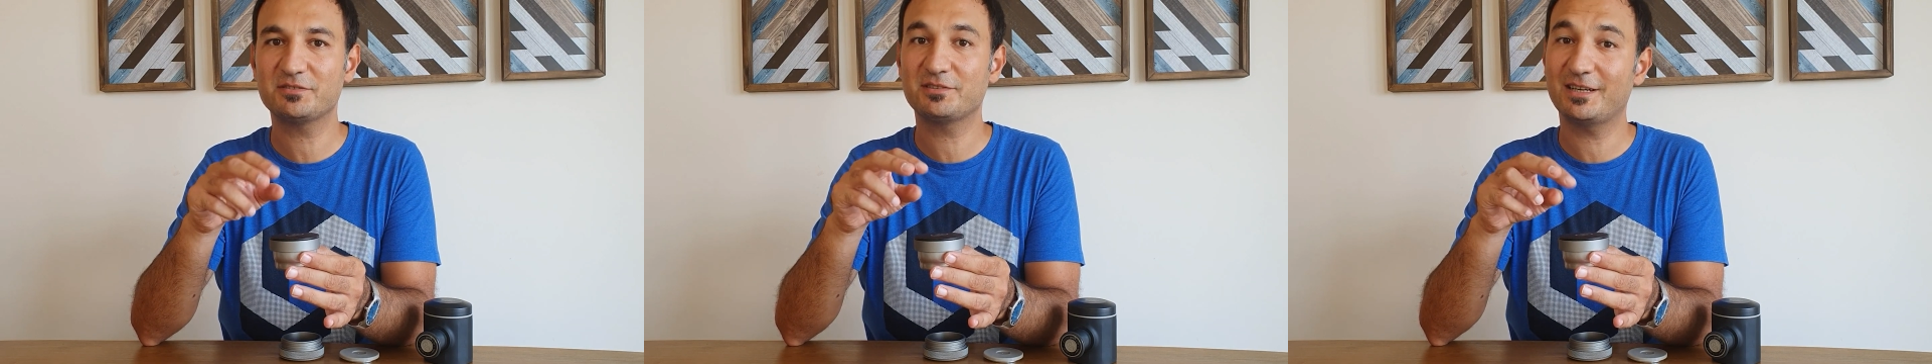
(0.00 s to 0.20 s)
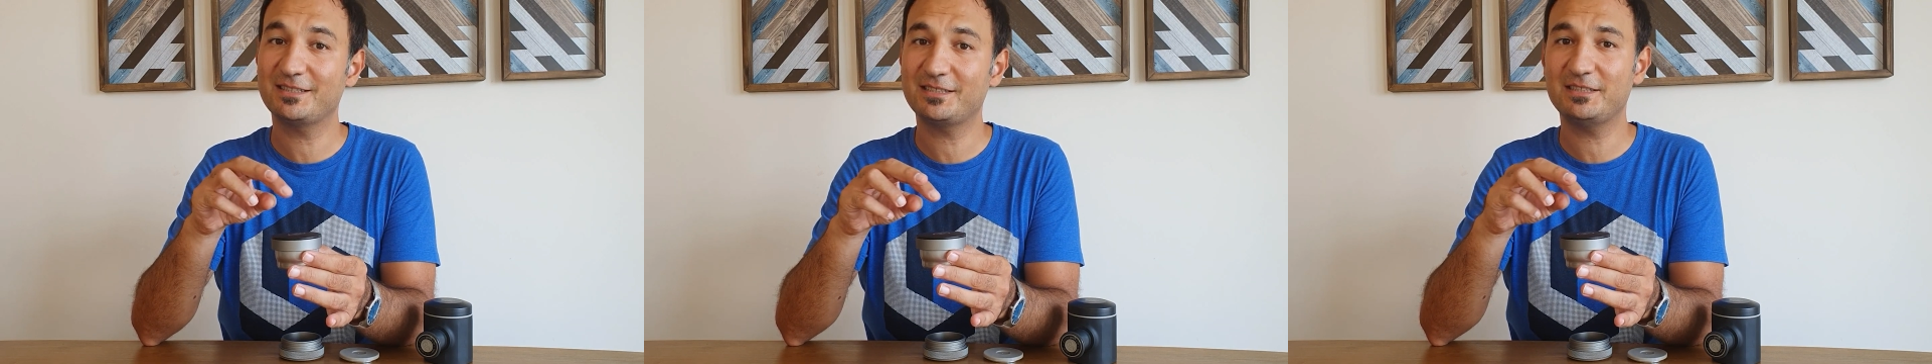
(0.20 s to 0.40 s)

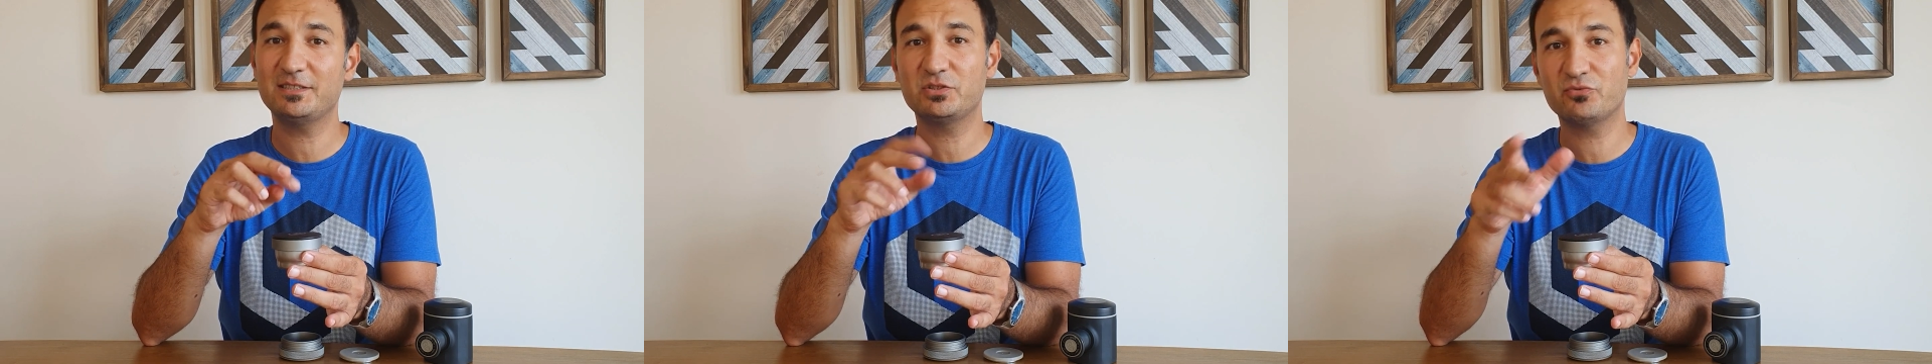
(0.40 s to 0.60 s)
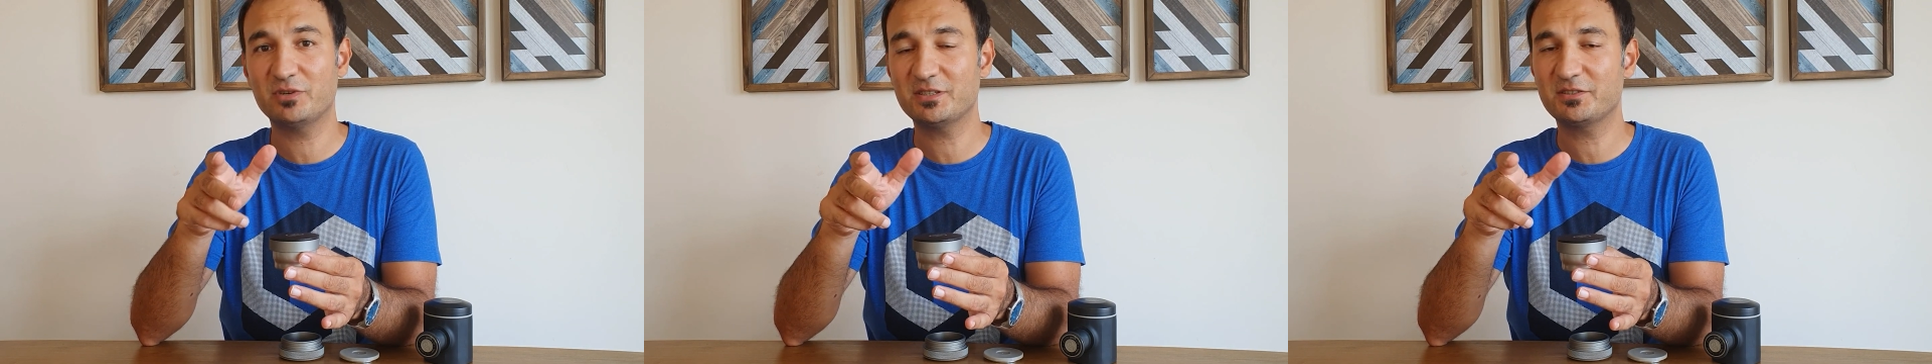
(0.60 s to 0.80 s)
nineteen
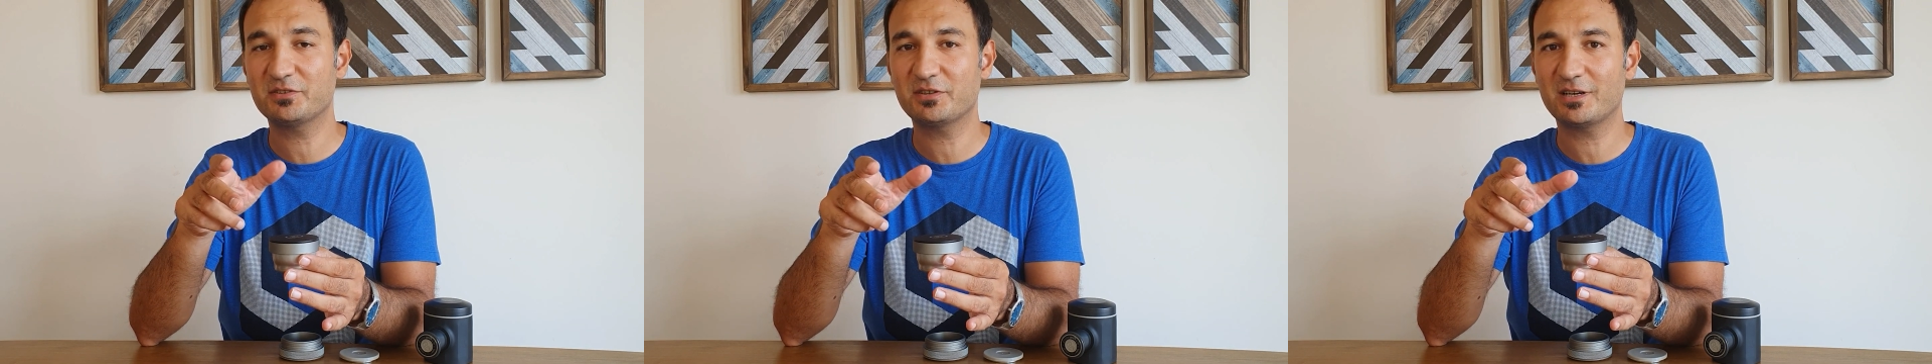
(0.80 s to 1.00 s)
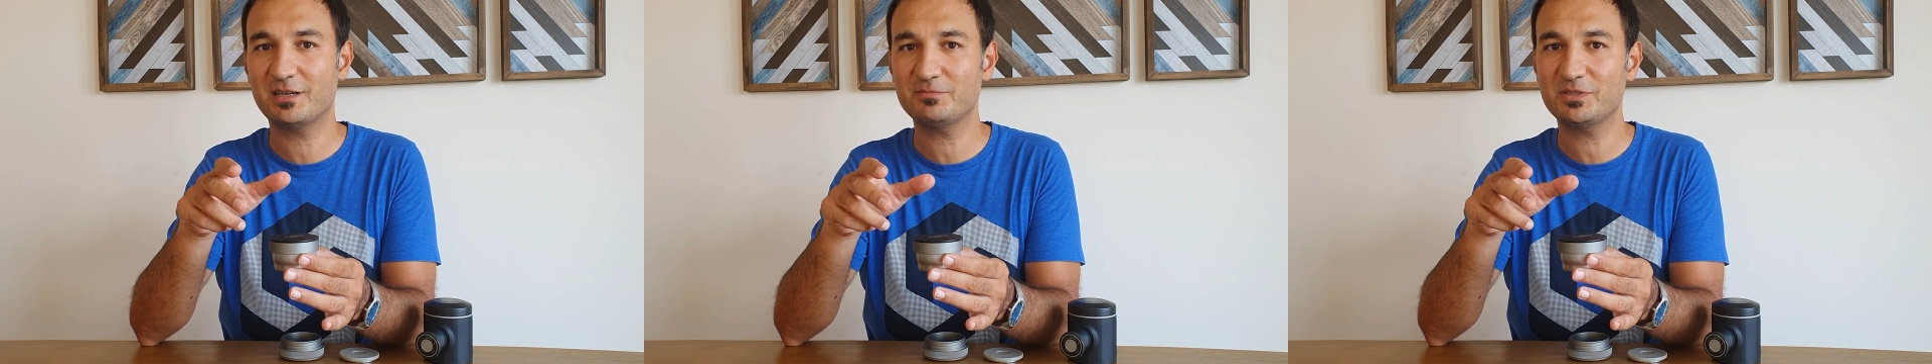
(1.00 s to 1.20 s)
to twenty
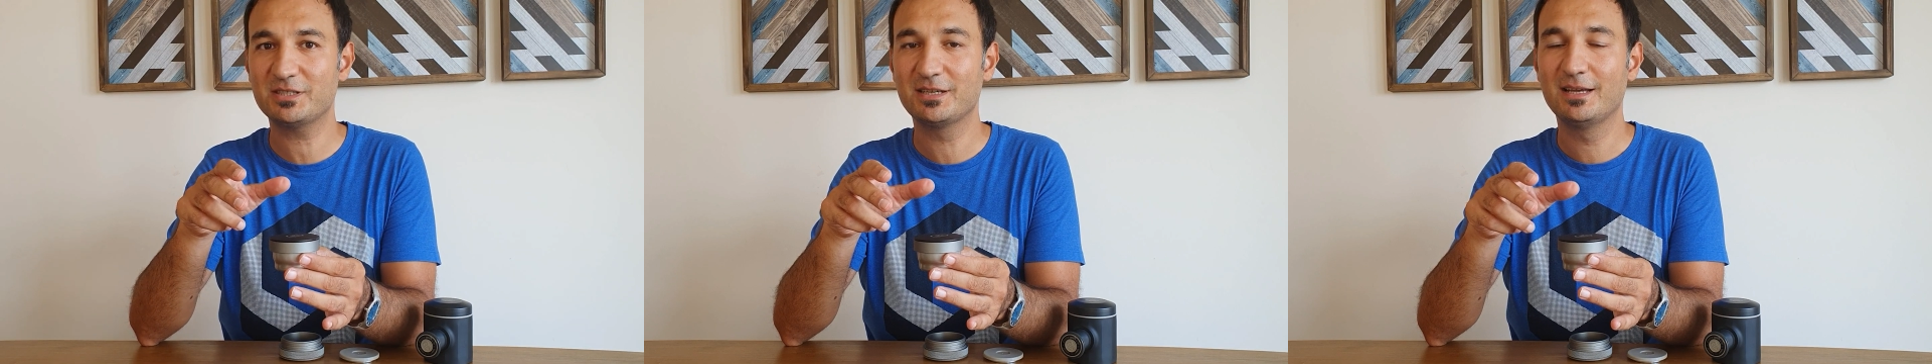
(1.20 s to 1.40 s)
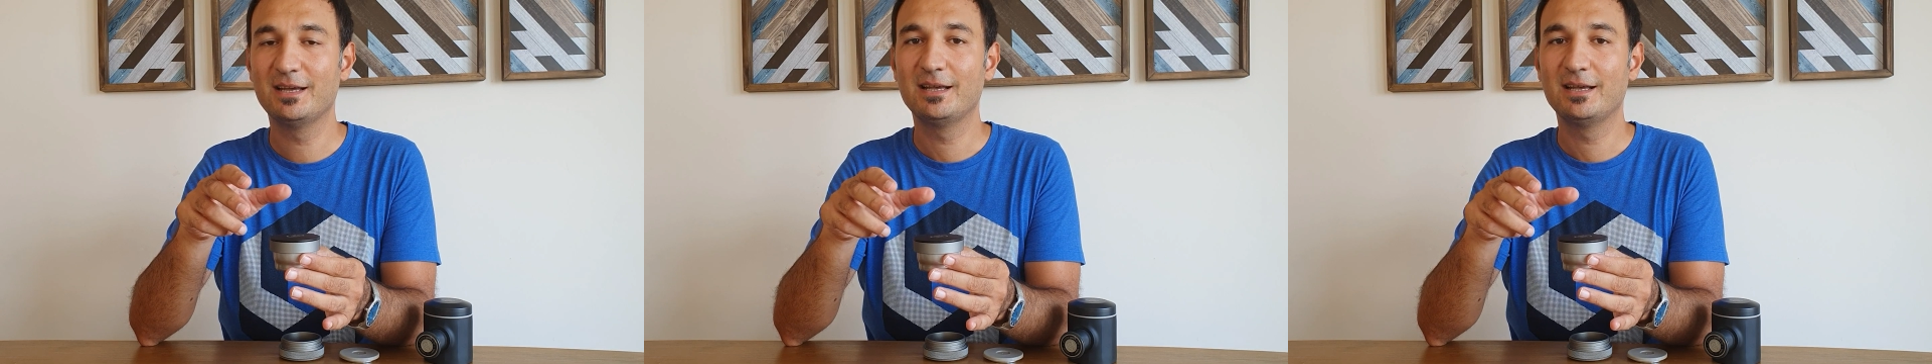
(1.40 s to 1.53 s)
grams.